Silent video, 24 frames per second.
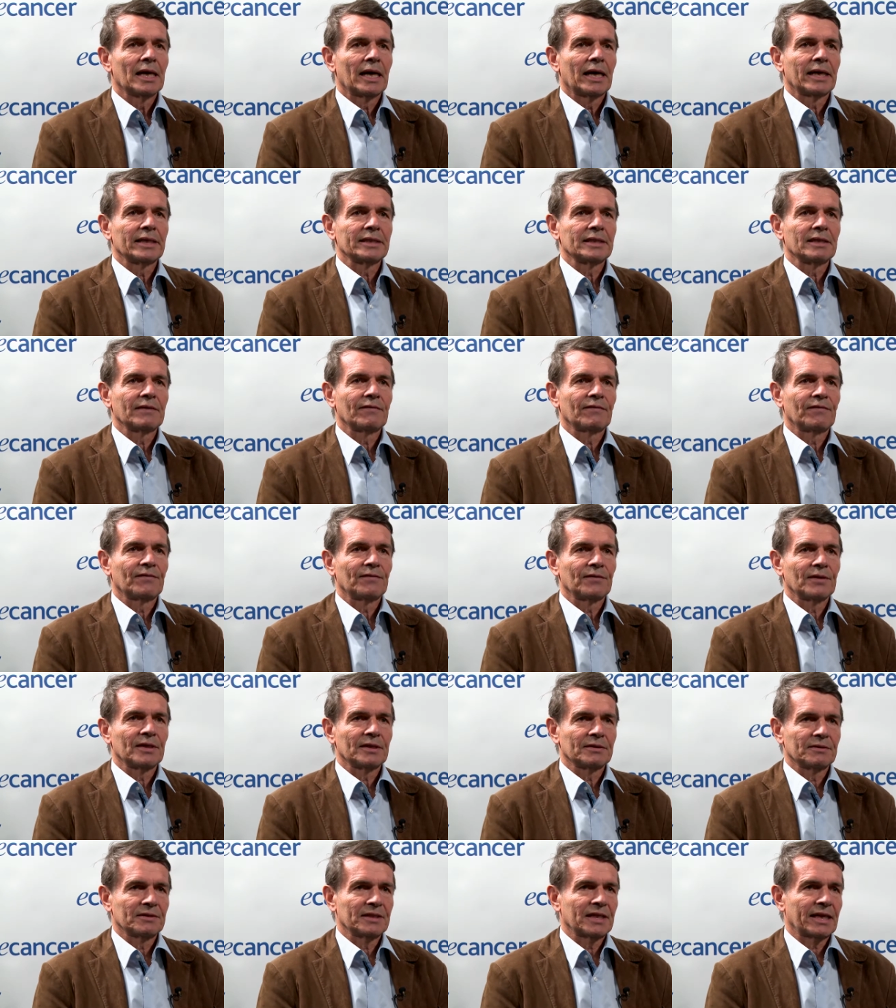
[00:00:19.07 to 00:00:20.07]
And in,
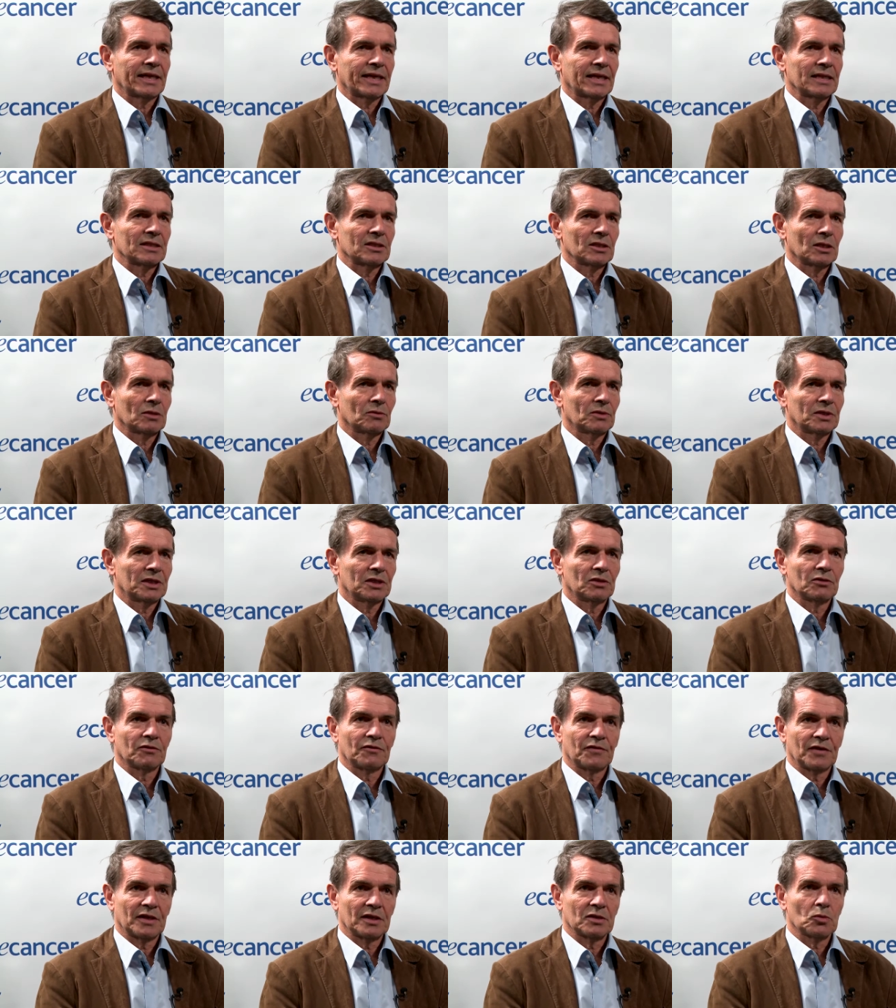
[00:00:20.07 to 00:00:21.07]
in renal cancer, we did
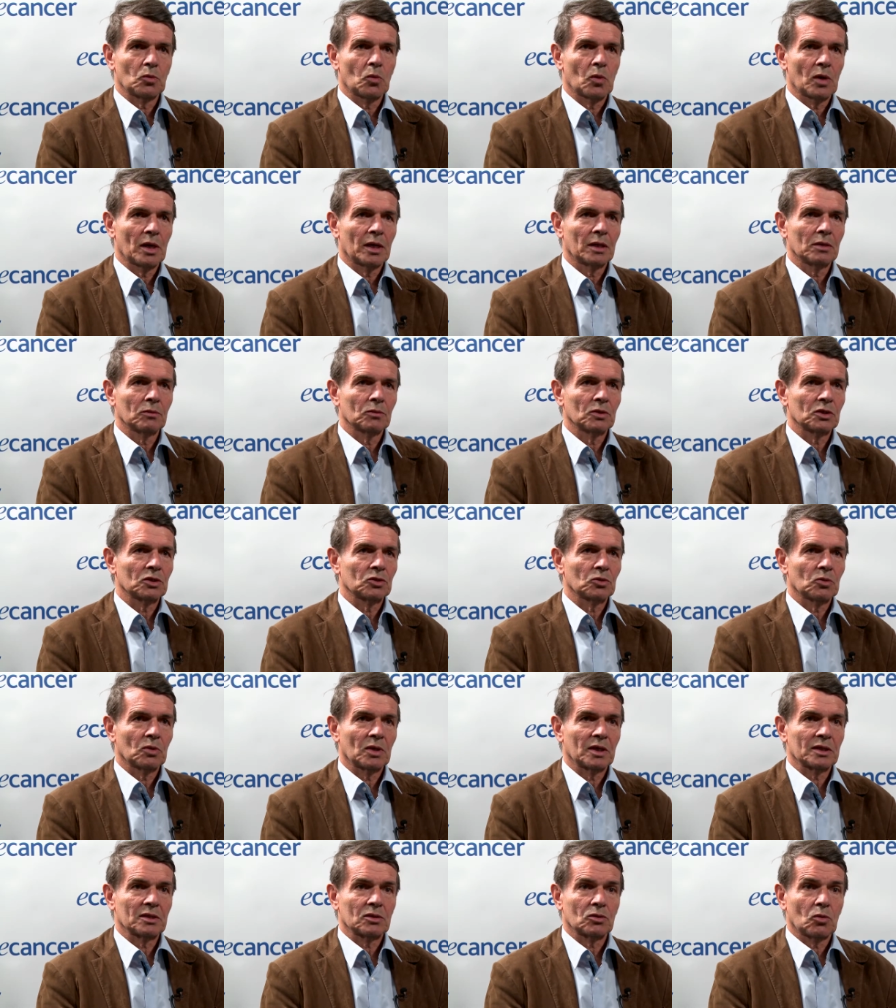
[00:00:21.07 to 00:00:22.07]
a phase one, which
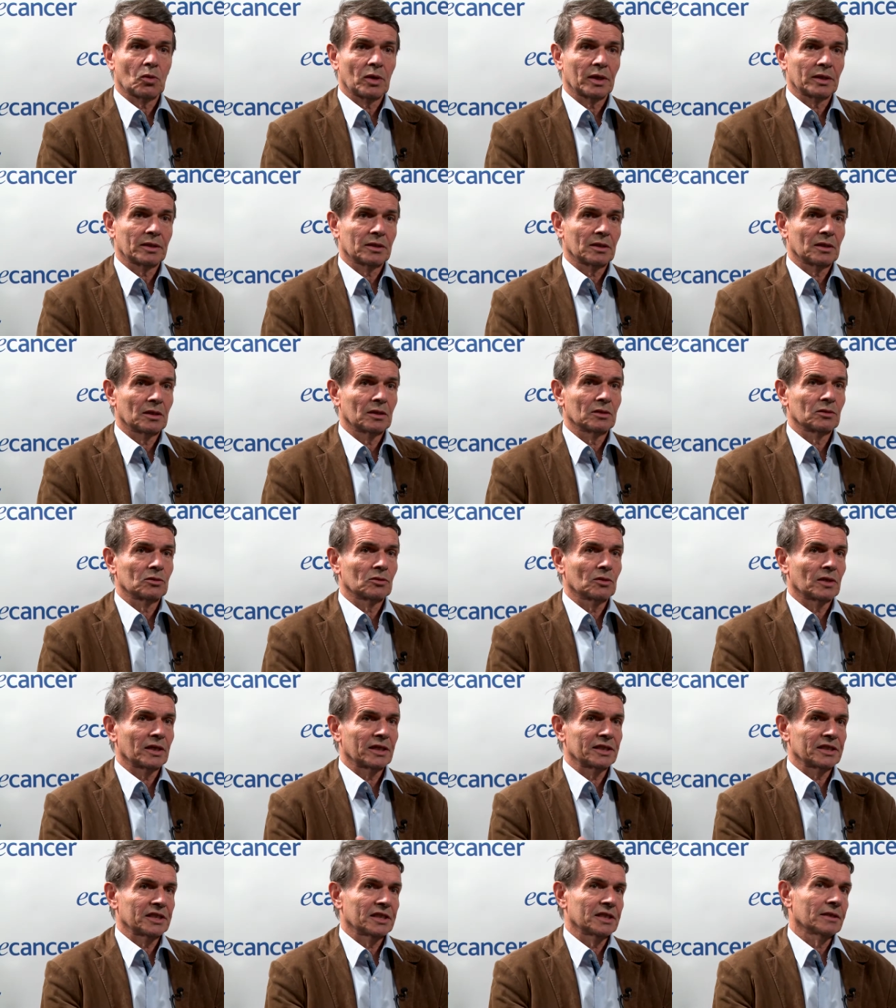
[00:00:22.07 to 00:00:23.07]
was quite
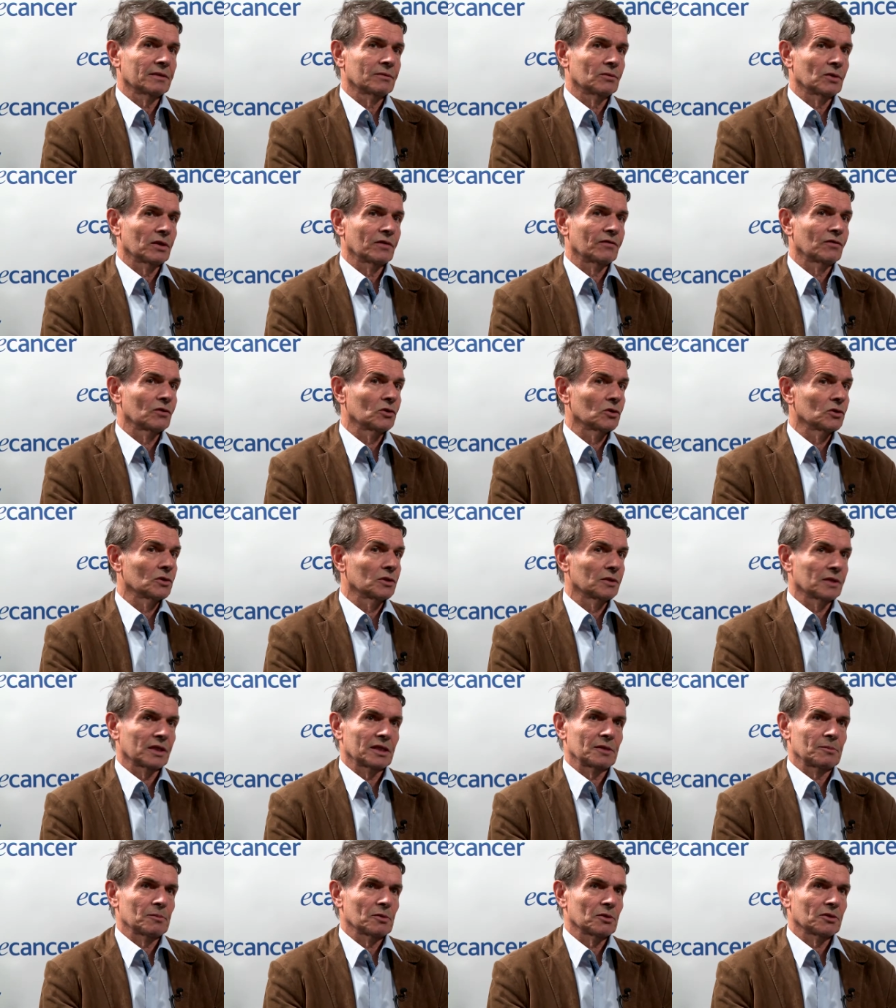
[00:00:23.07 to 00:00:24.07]
encouraging with good
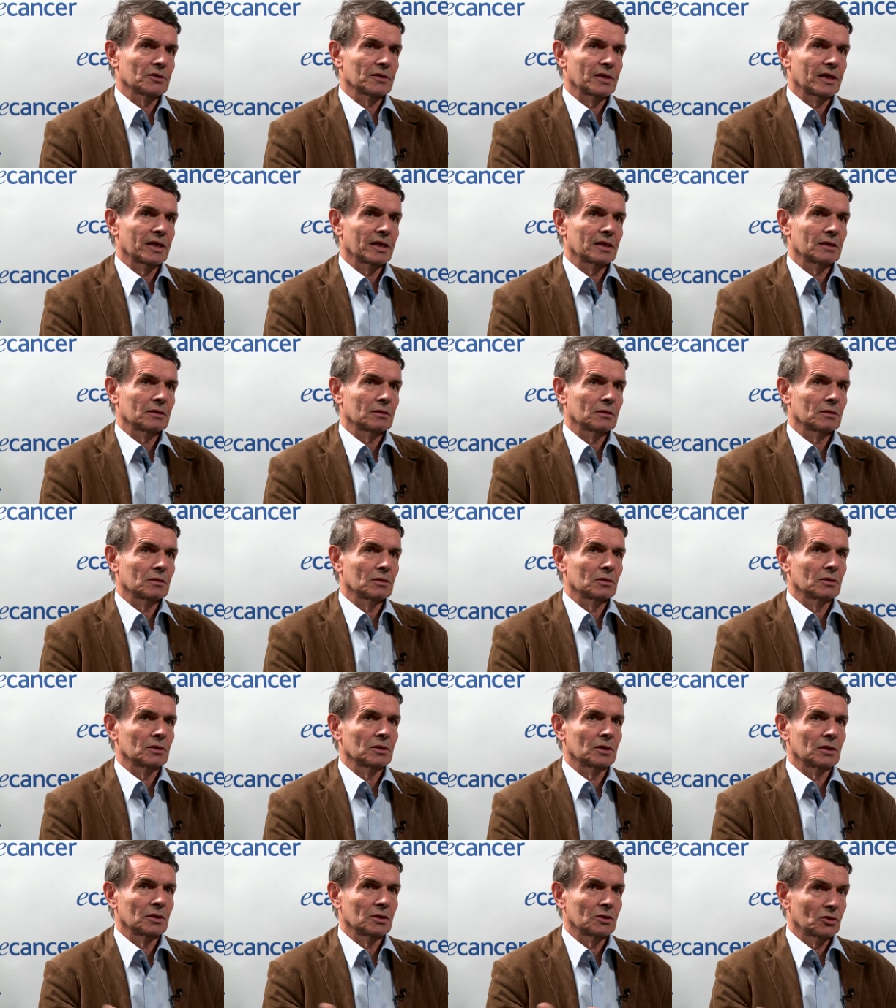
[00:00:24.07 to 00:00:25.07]
response rate,
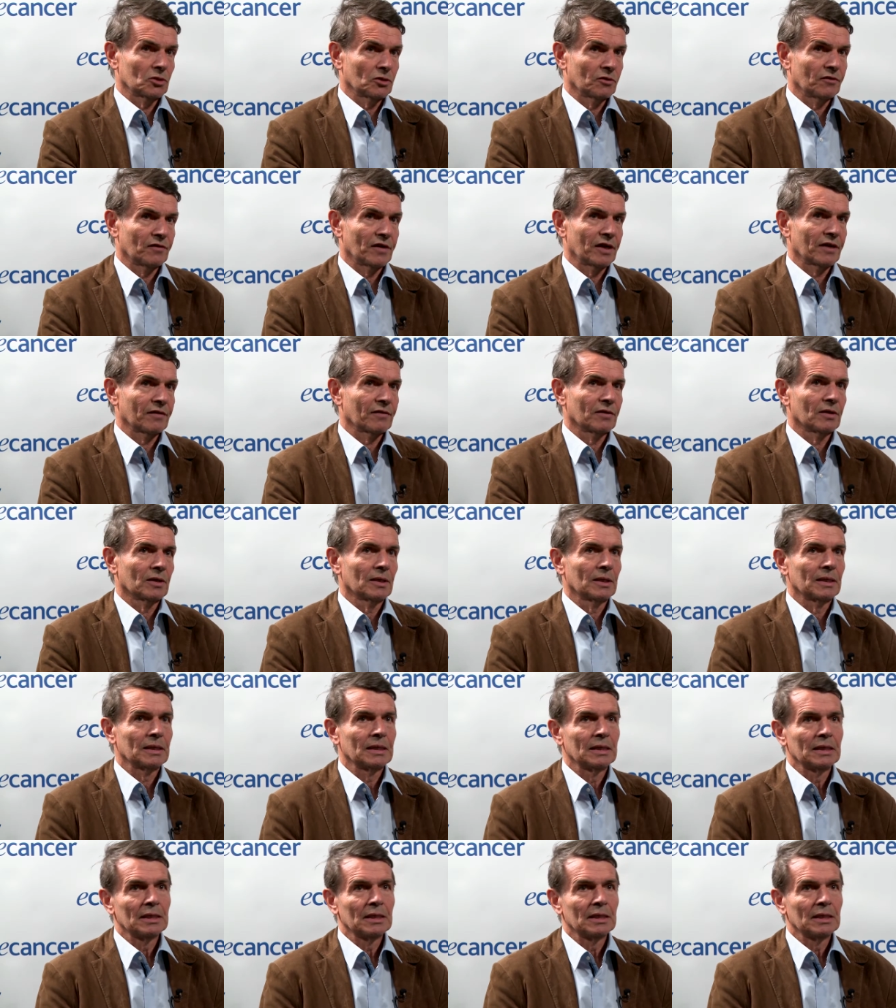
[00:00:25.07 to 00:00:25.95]
good survival.